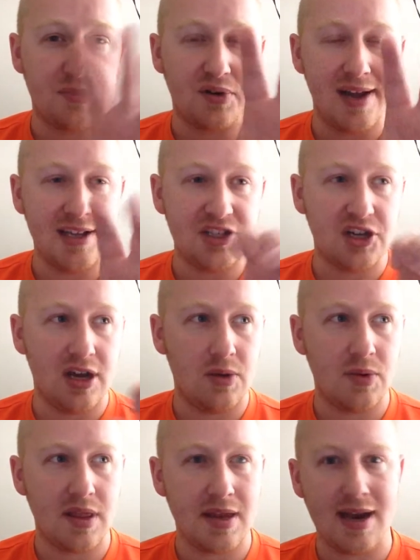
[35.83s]
Bradshaw
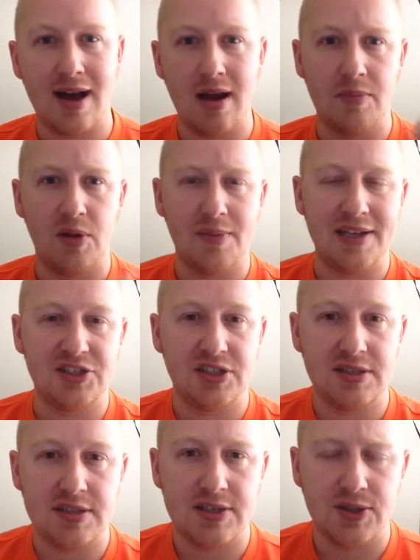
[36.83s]
with an honorable
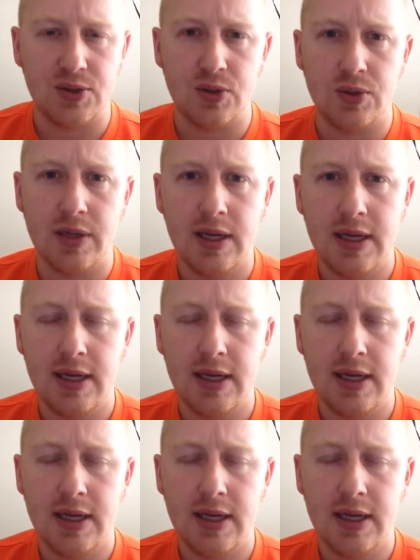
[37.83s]
mention to